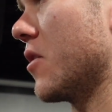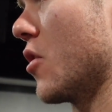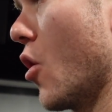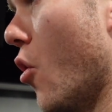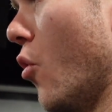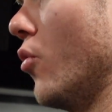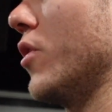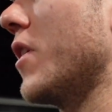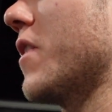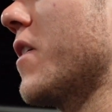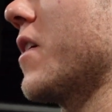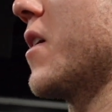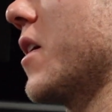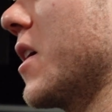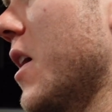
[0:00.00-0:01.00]
The only
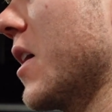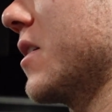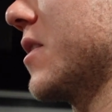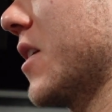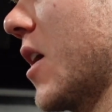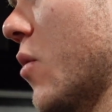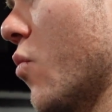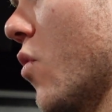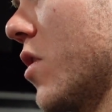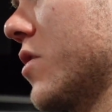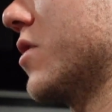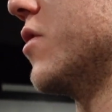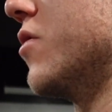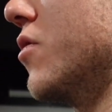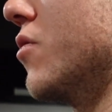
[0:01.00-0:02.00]
thing, again, that I want
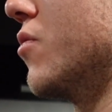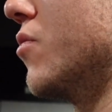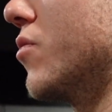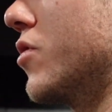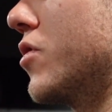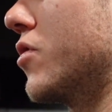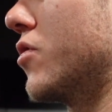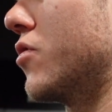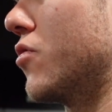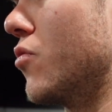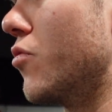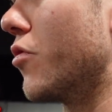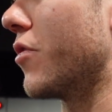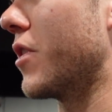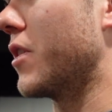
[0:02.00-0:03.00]
to do
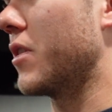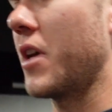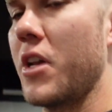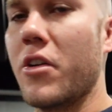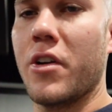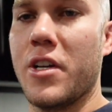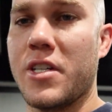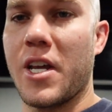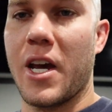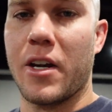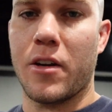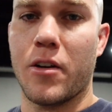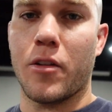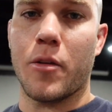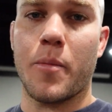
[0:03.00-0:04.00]
sooner than later is add
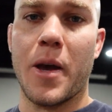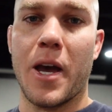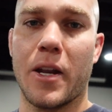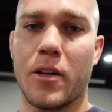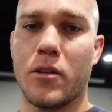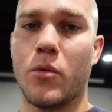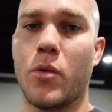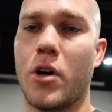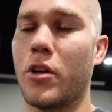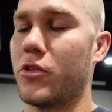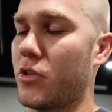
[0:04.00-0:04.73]
another pad on the wall,